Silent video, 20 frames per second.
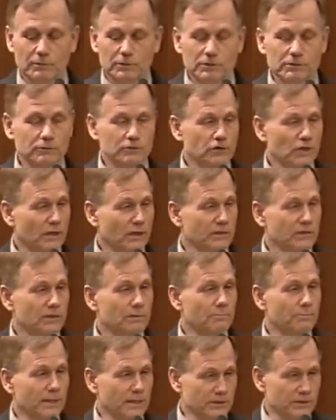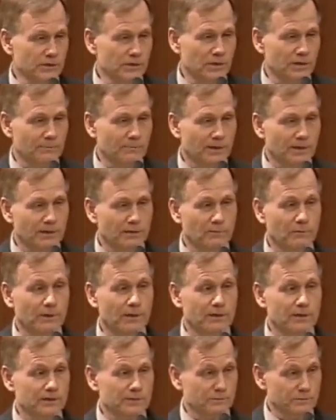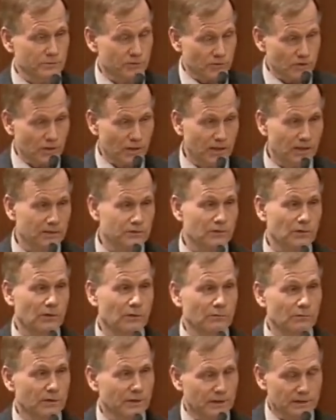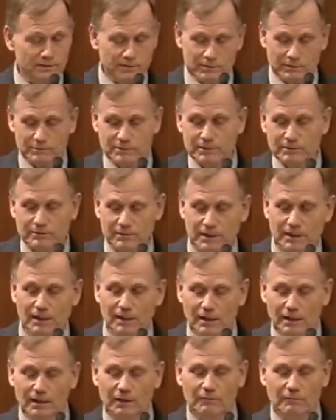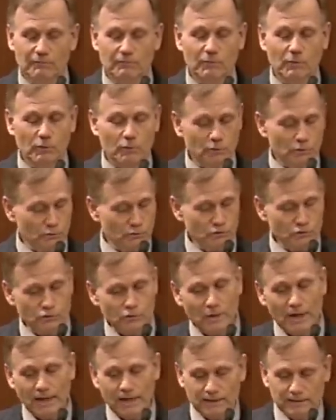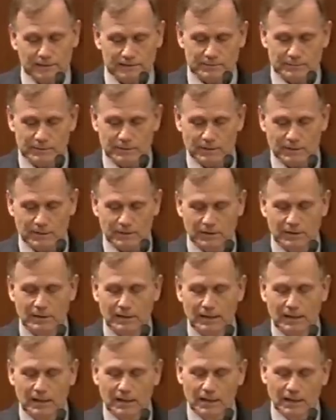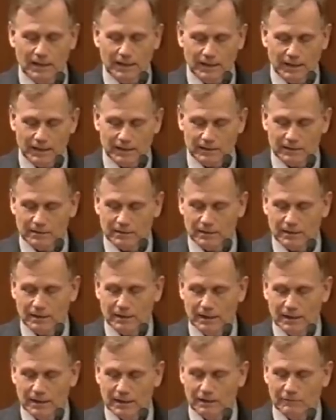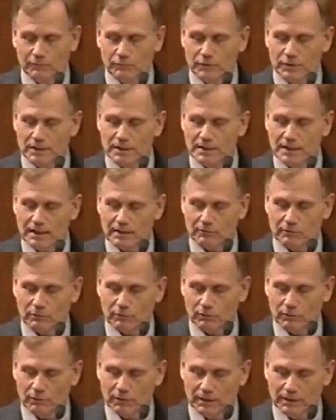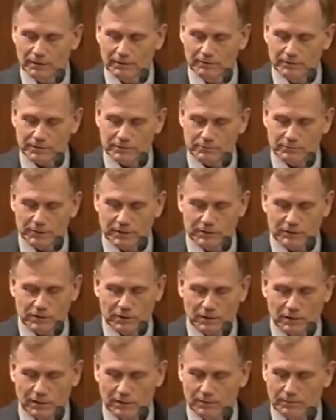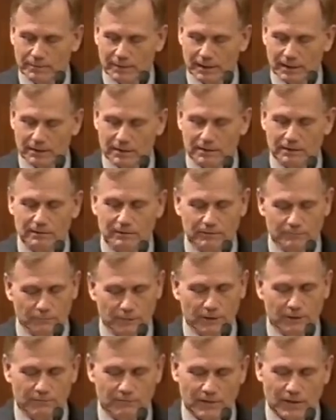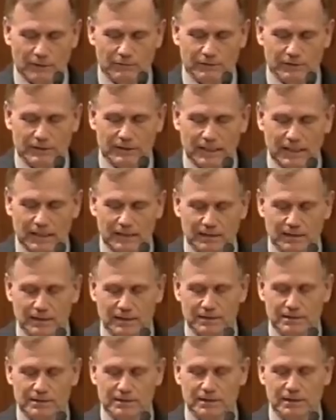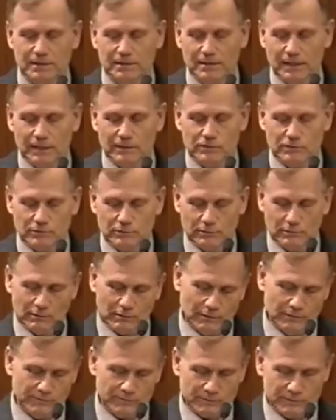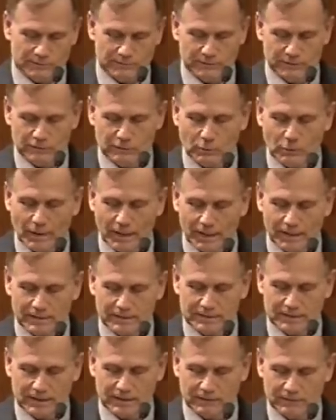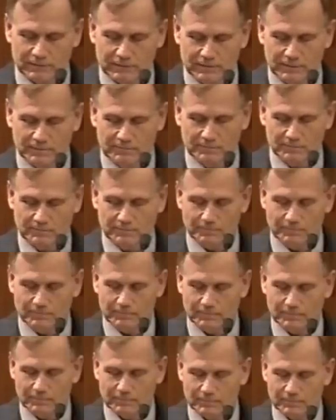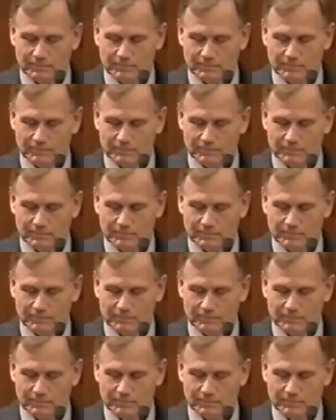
was no change in pitch here, by the way. This was change only in terms of the vocal tract, as we call it. And uh, if we narrow this region a little bit, we have found that that is the nature of sort of twang sound. And